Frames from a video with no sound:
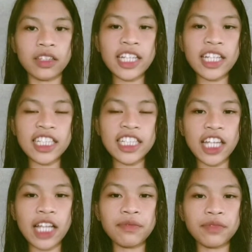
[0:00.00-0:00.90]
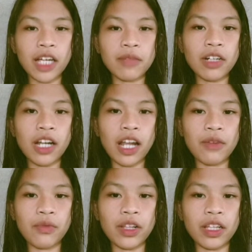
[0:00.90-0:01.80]
Next is self-timer
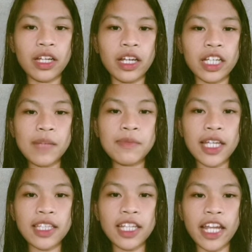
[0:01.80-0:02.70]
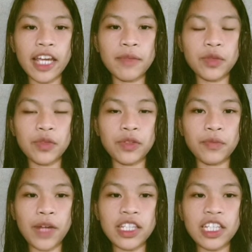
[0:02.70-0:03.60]
lever. Gives a delay between
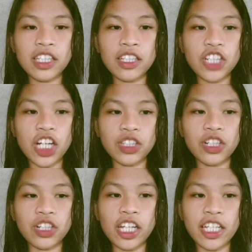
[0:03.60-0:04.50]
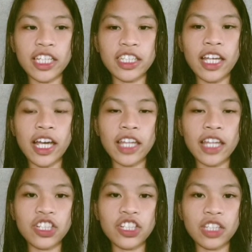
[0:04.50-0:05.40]
pressing the shutter release
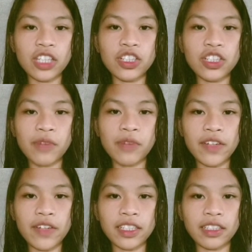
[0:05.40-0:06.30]
and the shutter's firing.